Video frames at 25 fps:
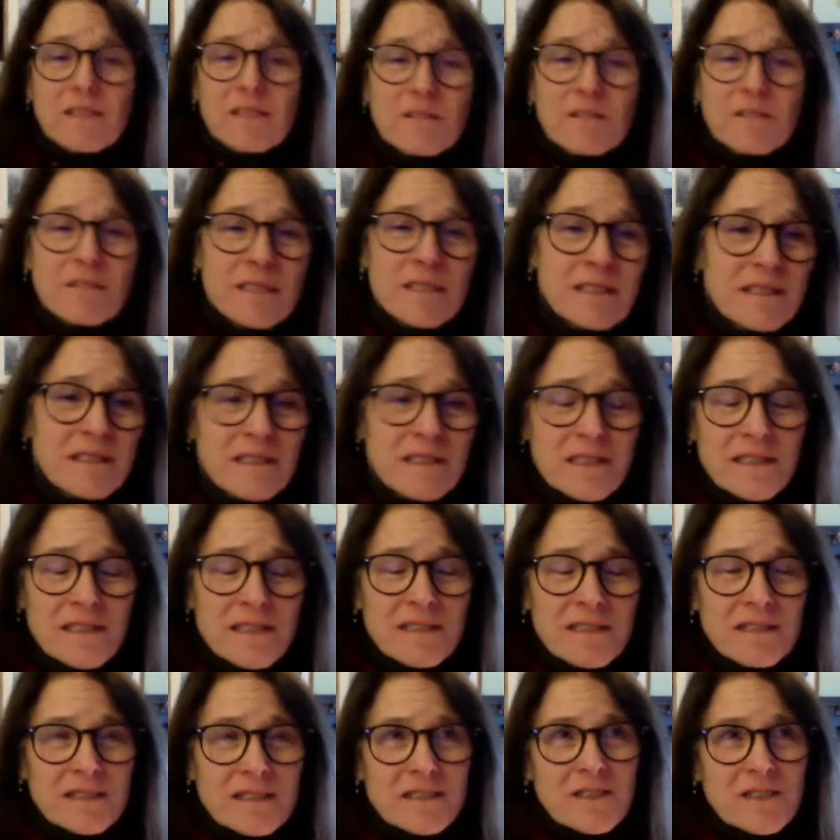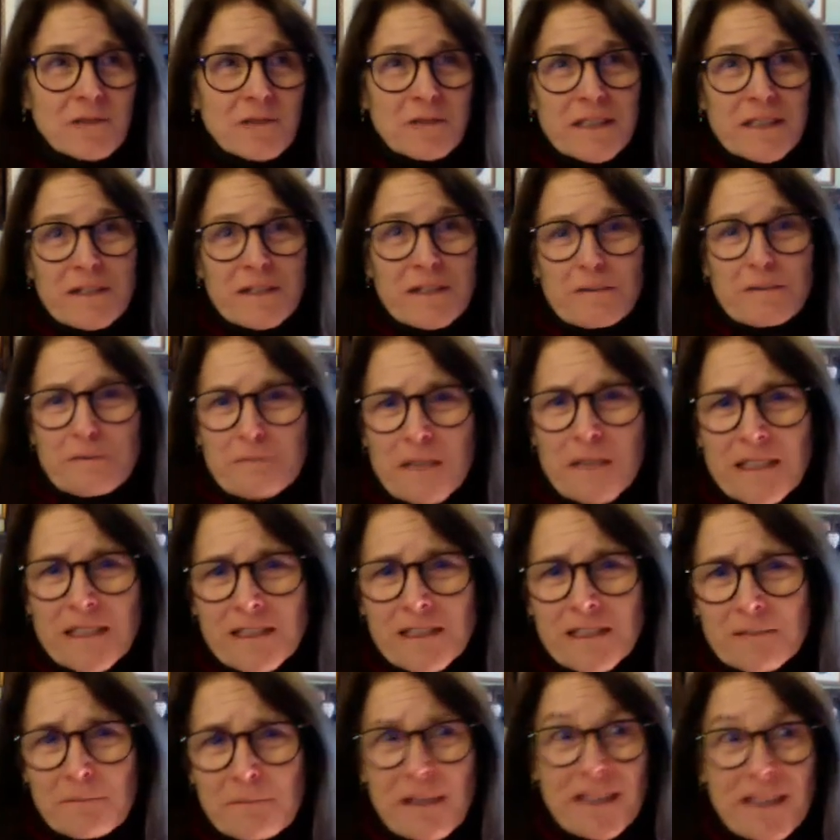So don't get
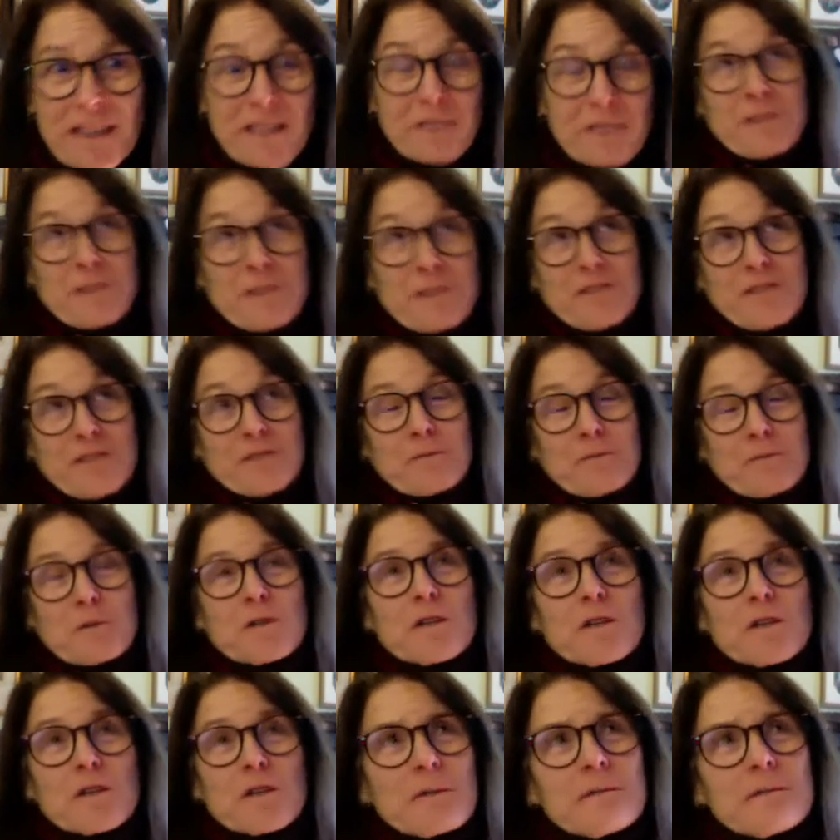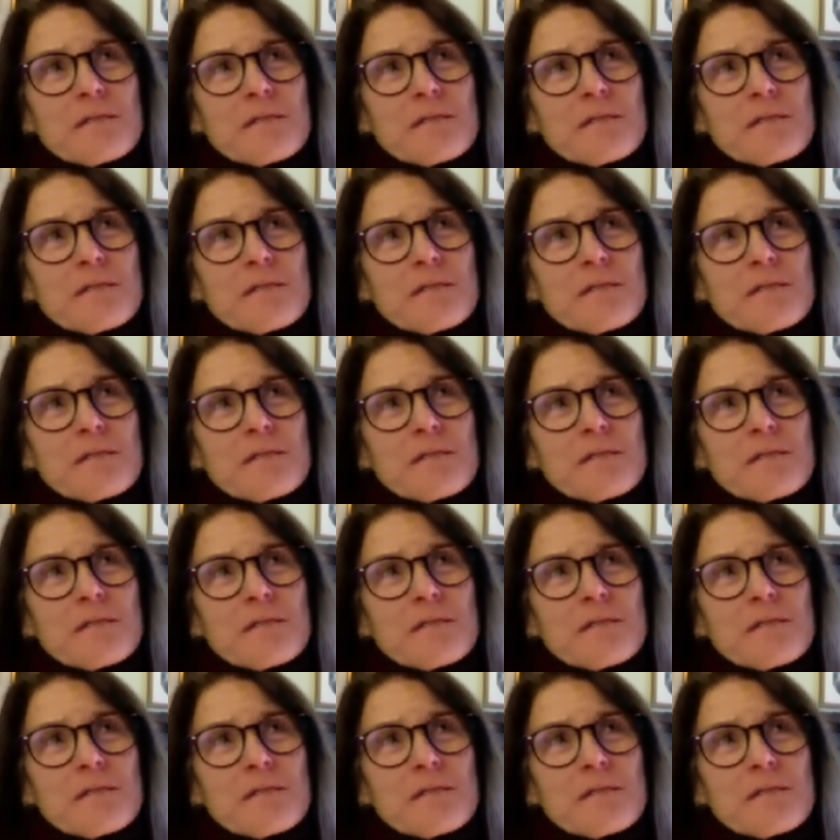frightened by the word.